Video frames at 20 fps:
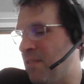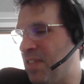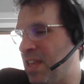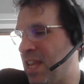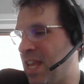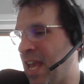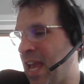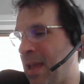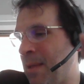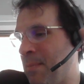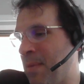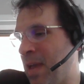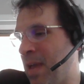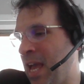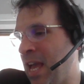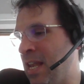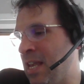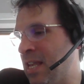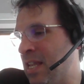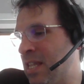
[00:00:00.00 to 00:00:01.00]
of the game,
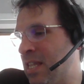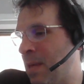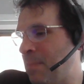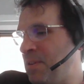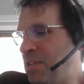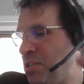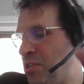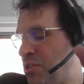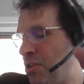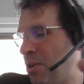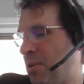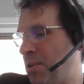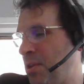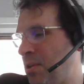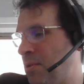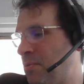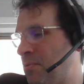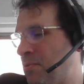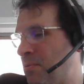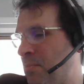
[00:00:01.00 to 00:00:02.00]
and let me show
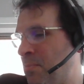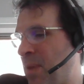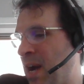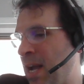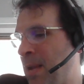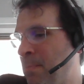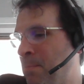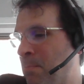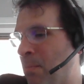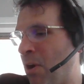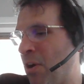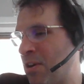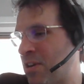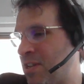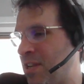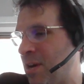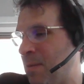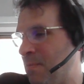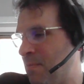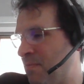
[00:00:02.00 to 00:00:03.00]
you my
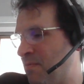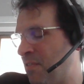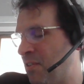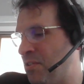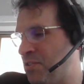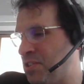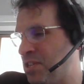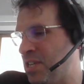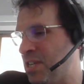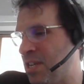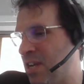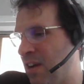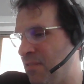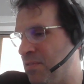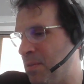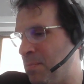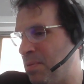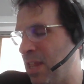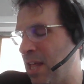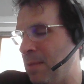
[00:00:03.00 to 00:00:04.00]
marked up version
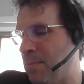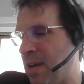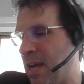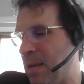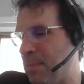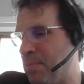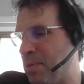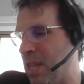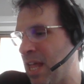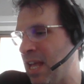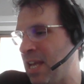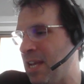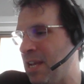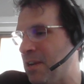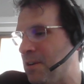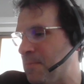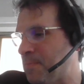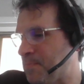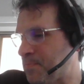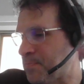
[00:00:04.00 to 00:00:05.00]
of the play by play
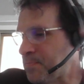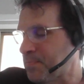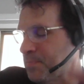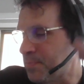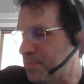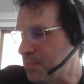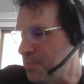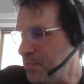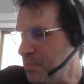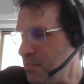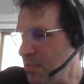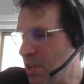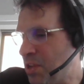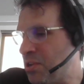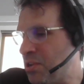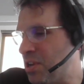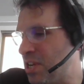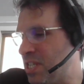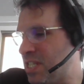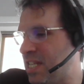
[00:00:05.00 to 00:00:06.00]
here.
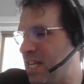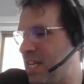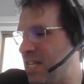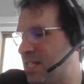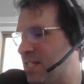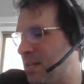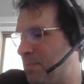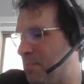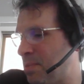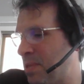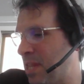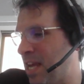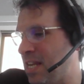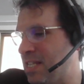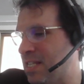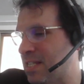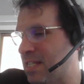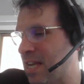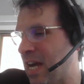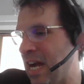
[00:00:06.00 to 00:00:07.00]
You're going to see some
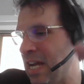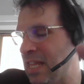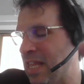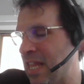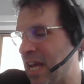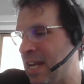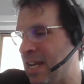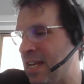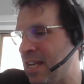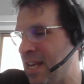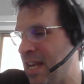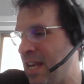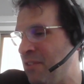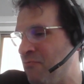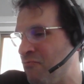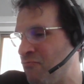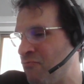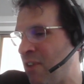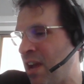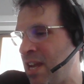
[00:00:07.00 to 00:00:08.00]
plays highlighted
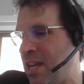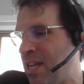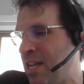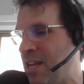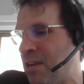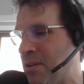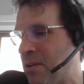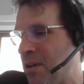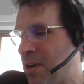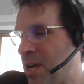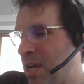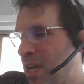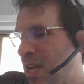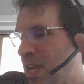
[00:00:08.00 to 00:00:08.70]
in red here.